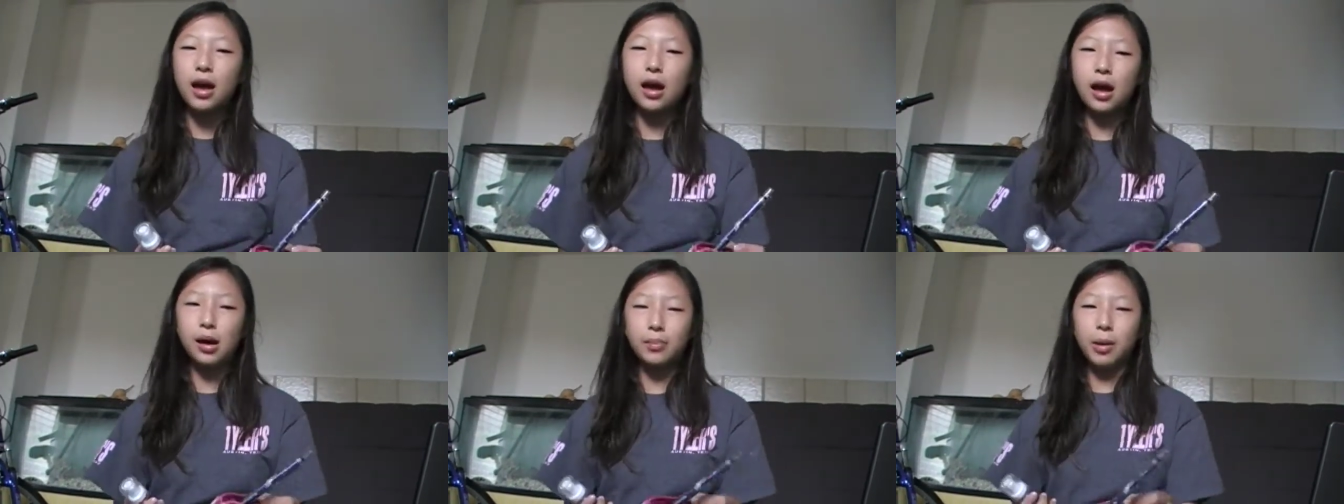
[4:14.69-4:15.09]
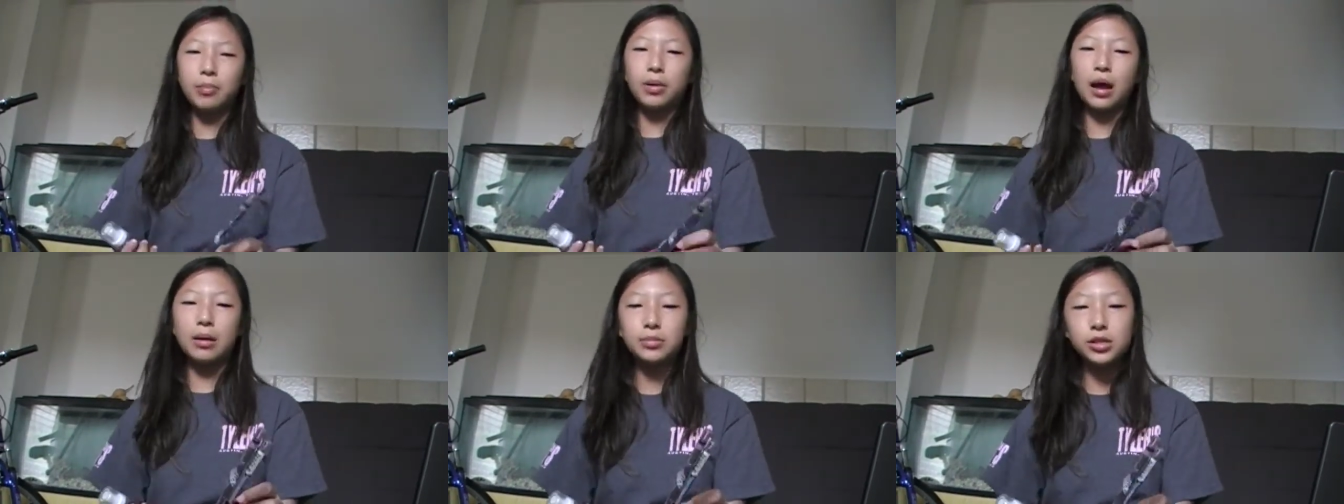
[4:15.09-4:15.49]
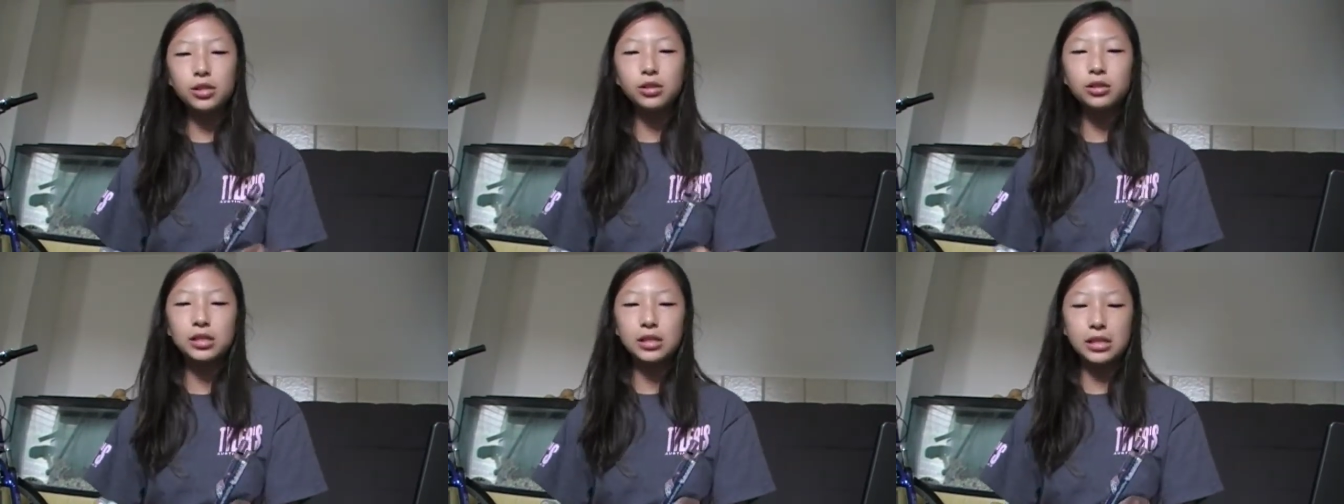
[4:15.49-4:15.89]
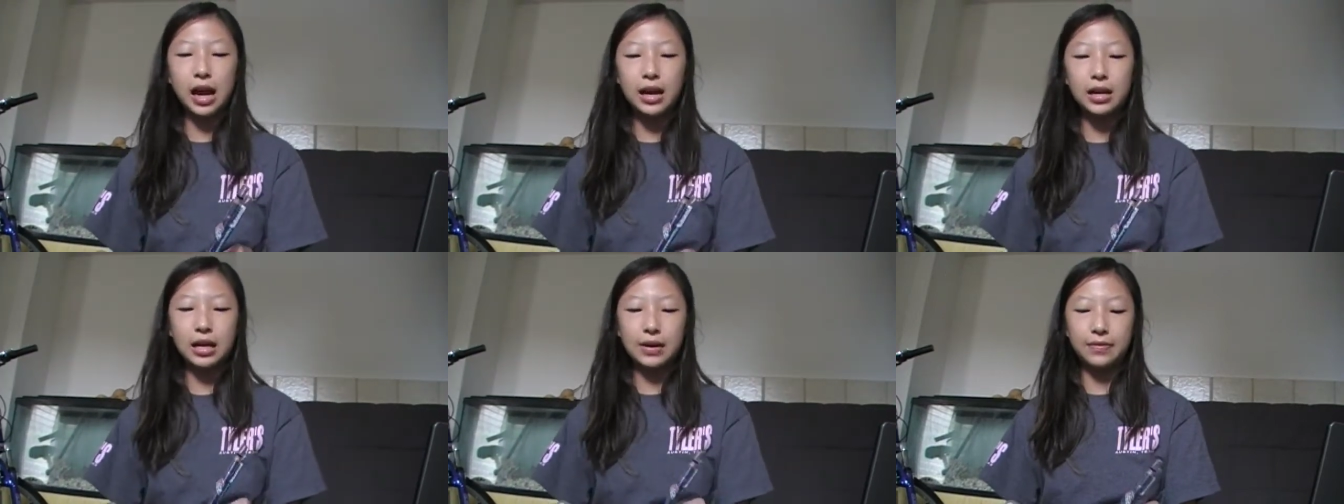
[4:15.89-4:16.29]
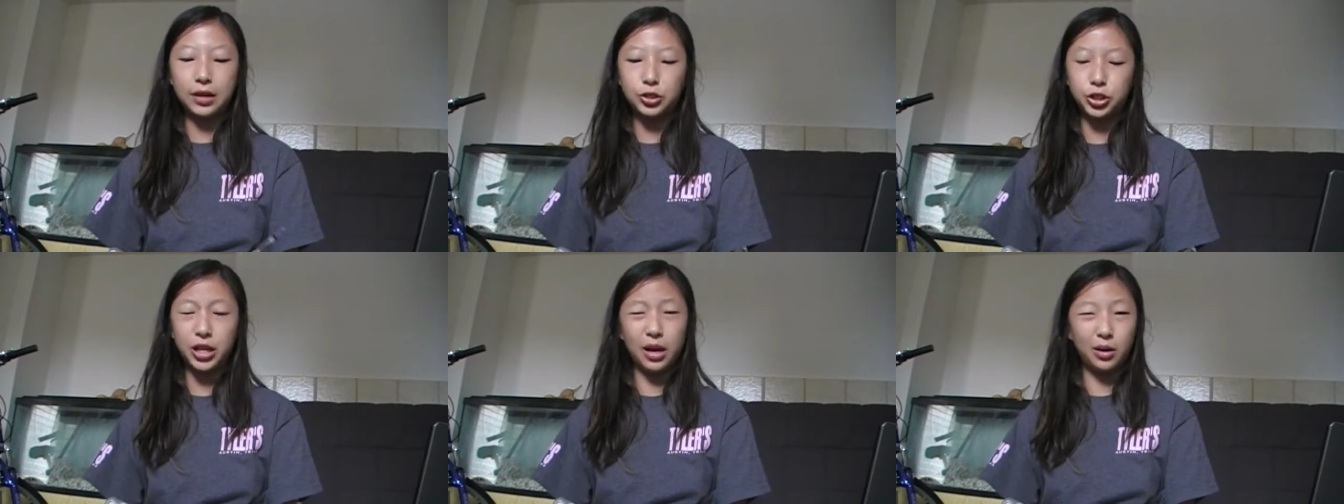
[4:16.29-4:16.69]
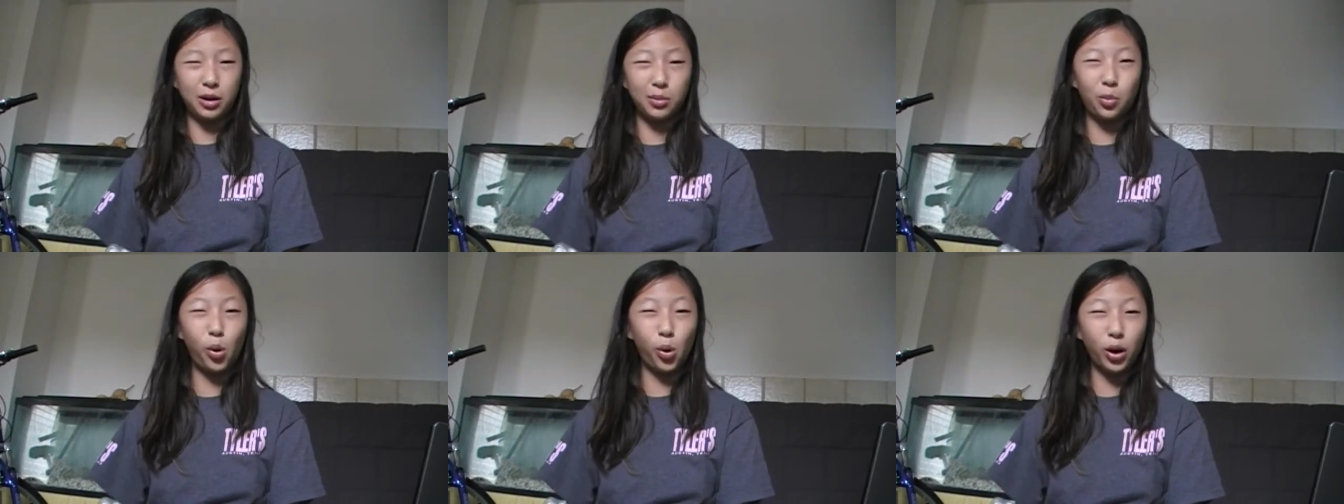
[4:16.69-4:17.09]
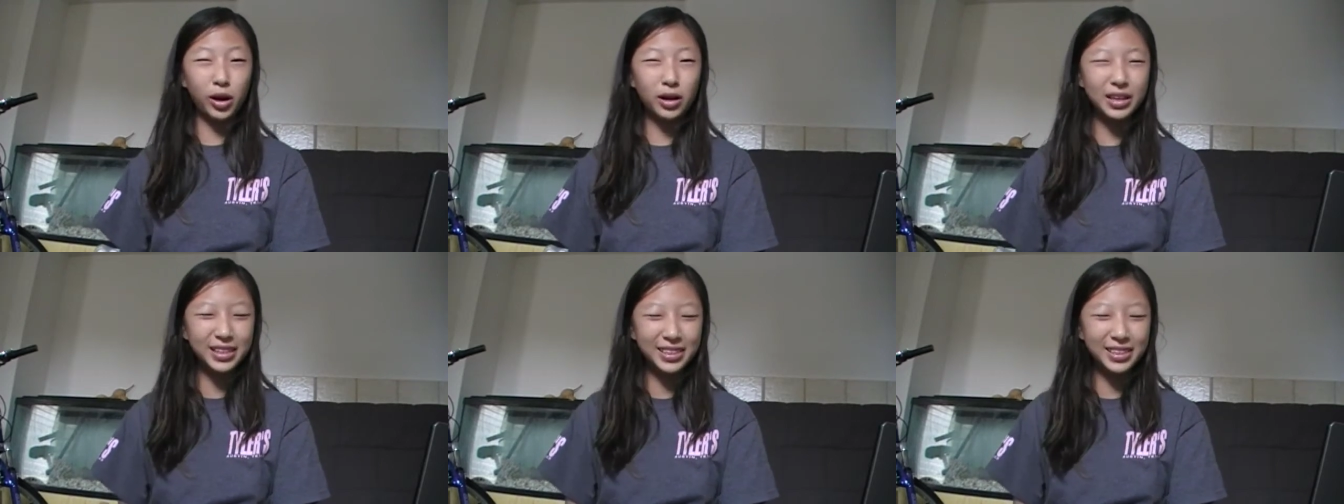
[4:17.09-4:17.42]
Um, I'm, I'm still deciding if I should get her more.